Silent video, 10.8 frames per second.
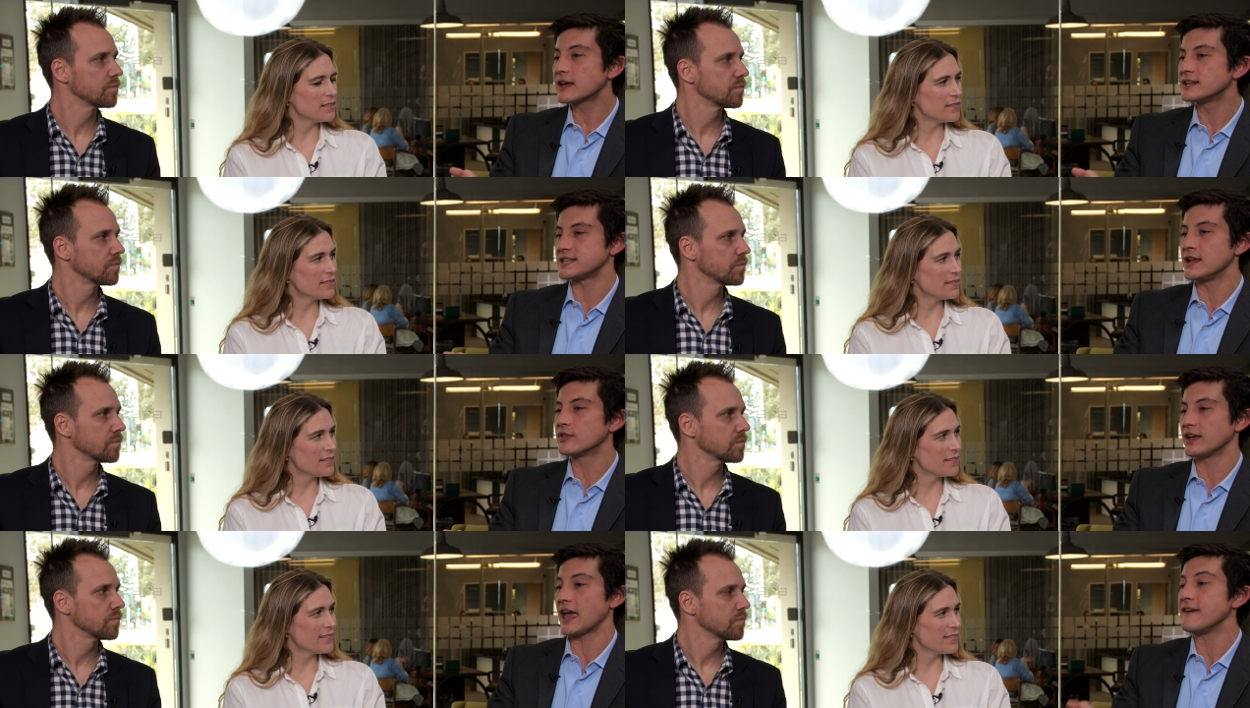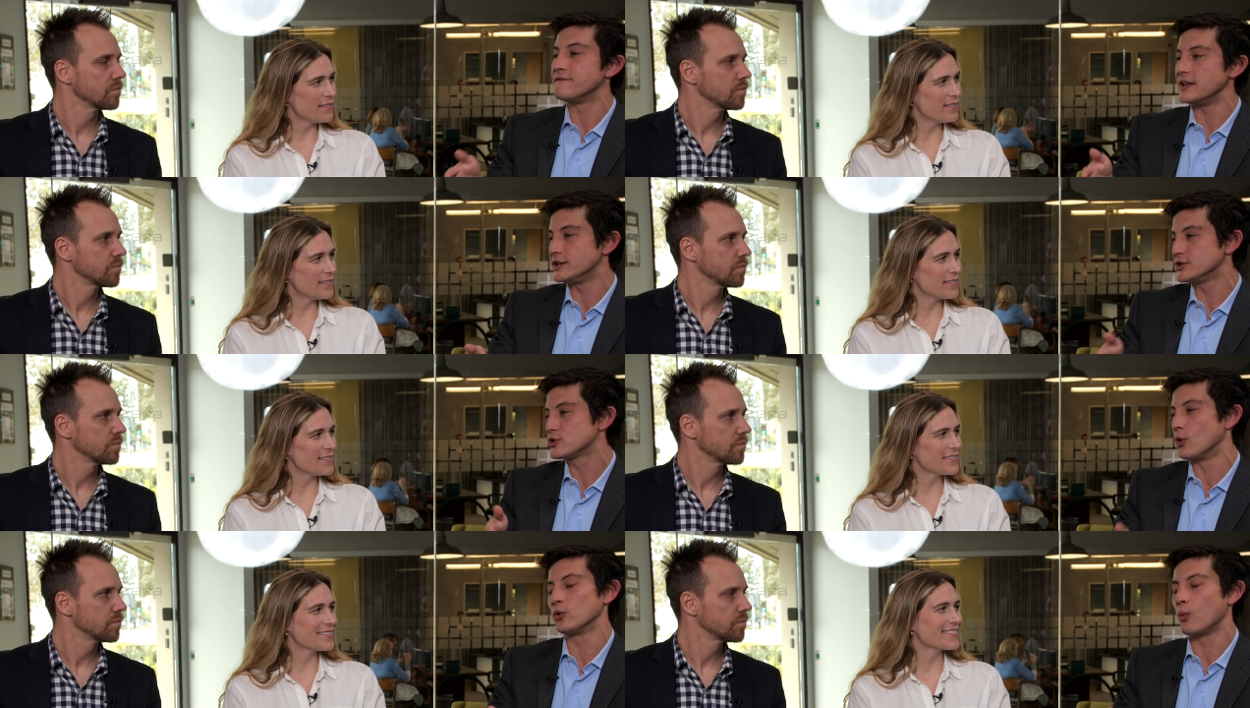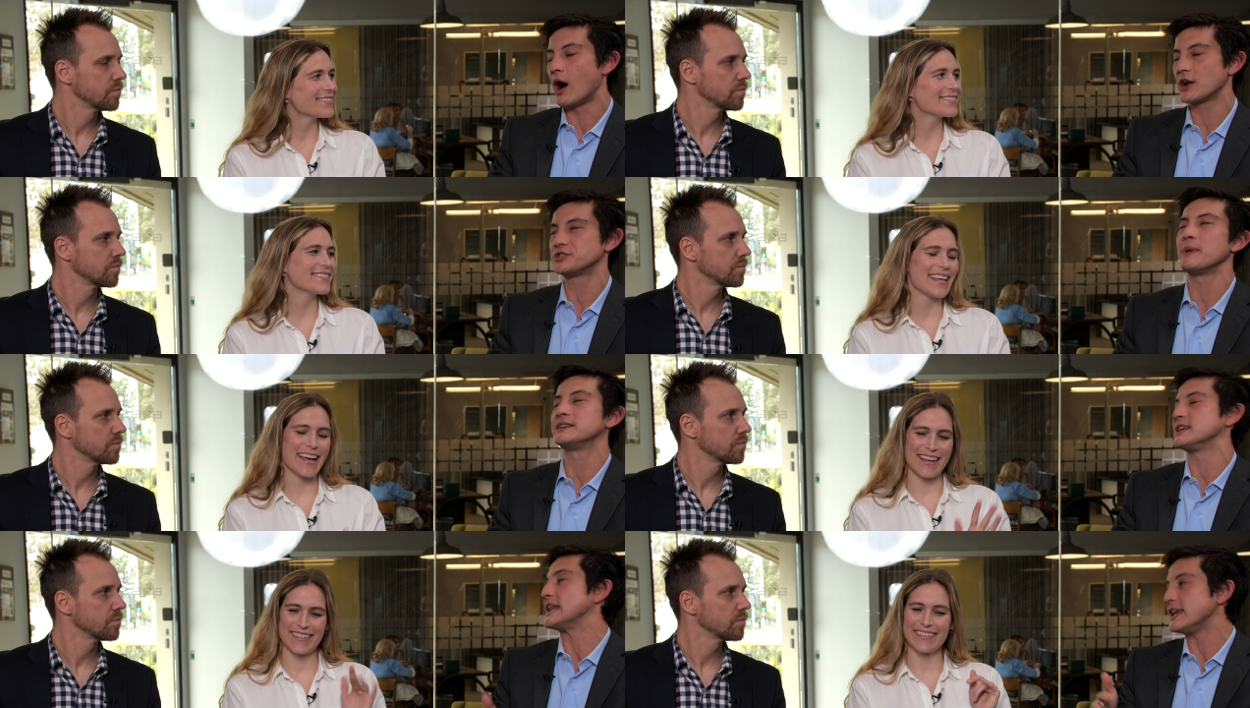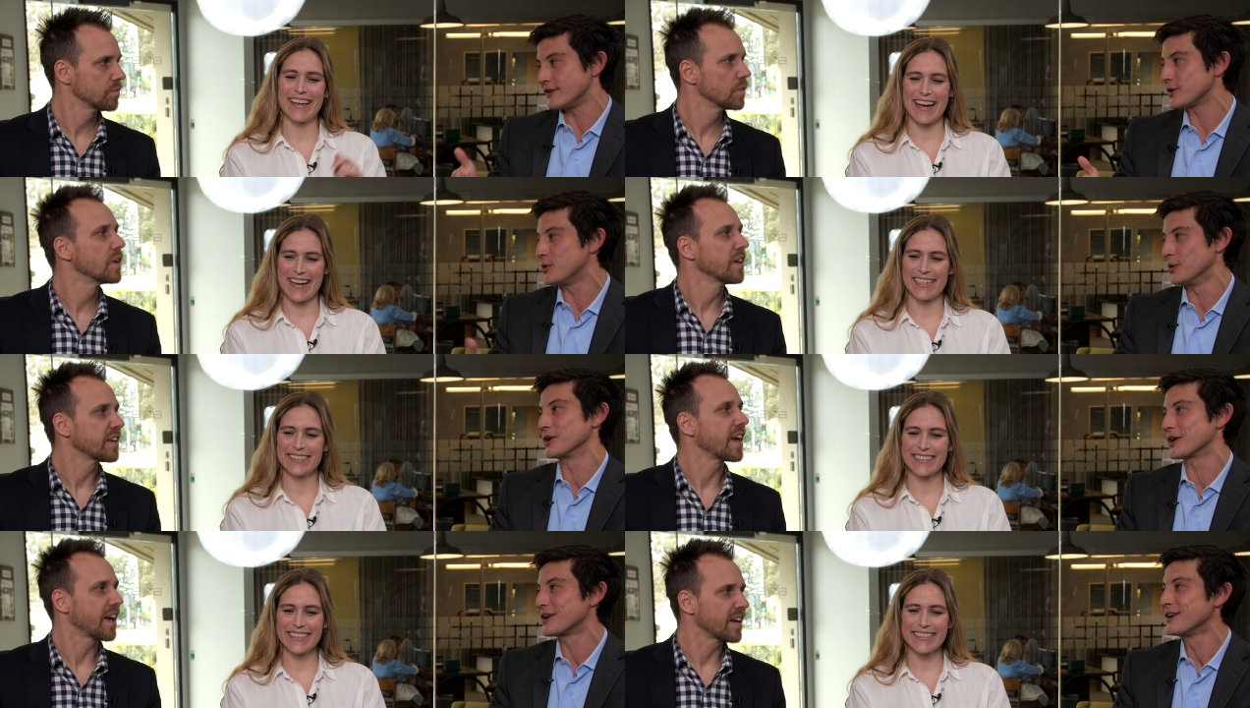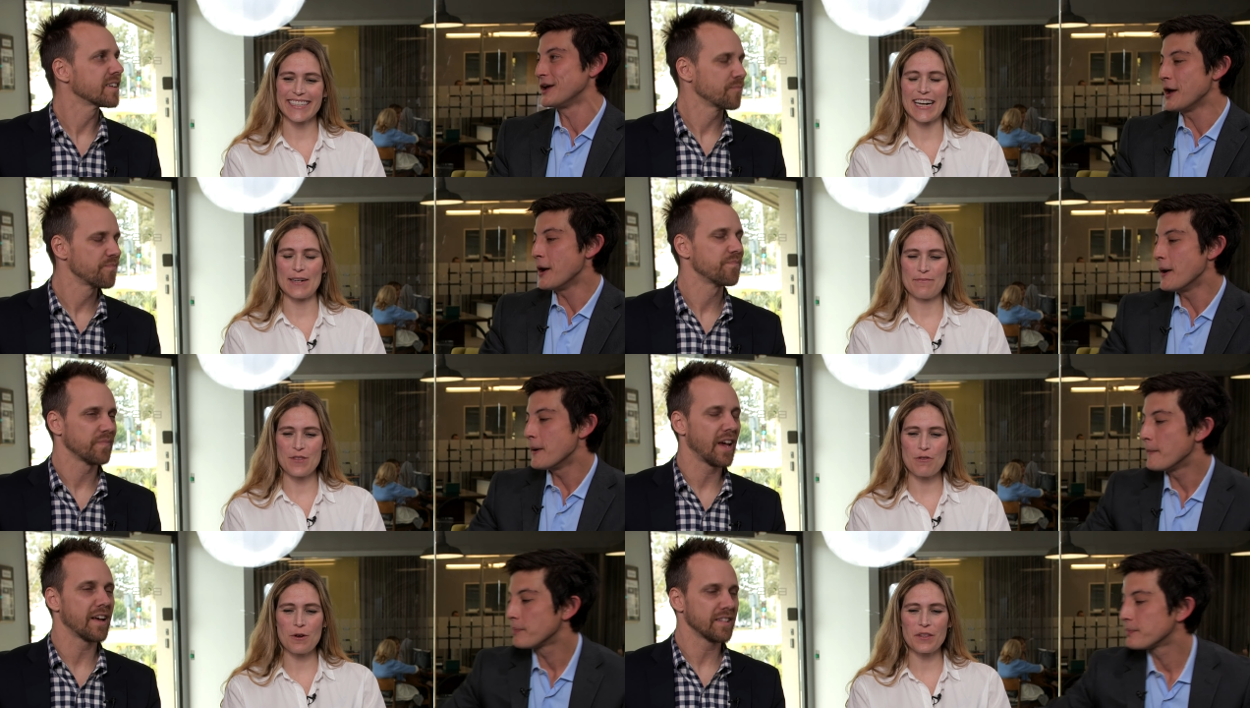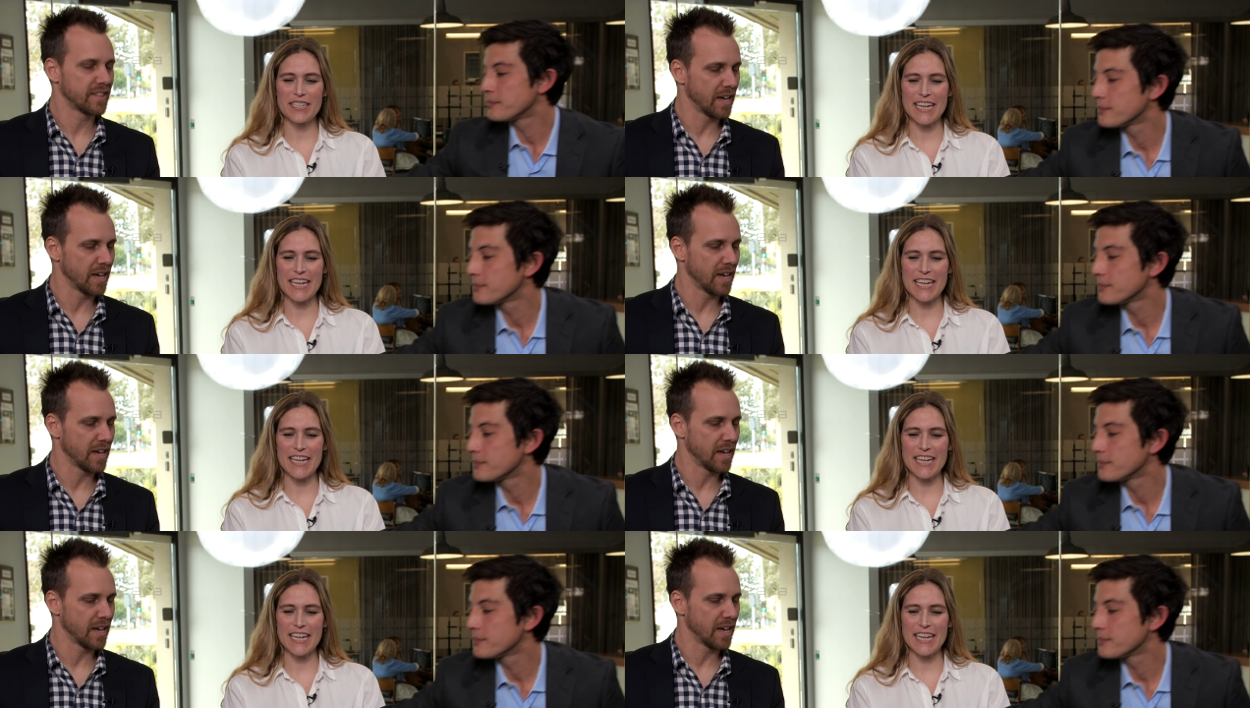Speaker 1: that it's in like a vintage gold watch yeah. makes it even yeah. cooler. Yeah, yeah. you yeah. throw the